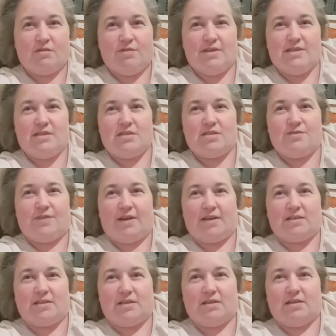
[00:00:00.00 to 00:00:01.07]
The rhesus
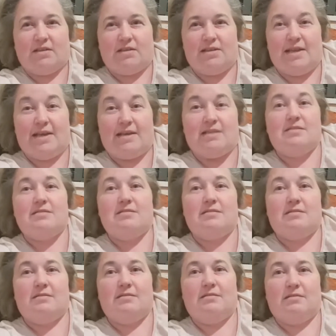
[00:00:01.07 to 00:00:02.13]
factor, yes.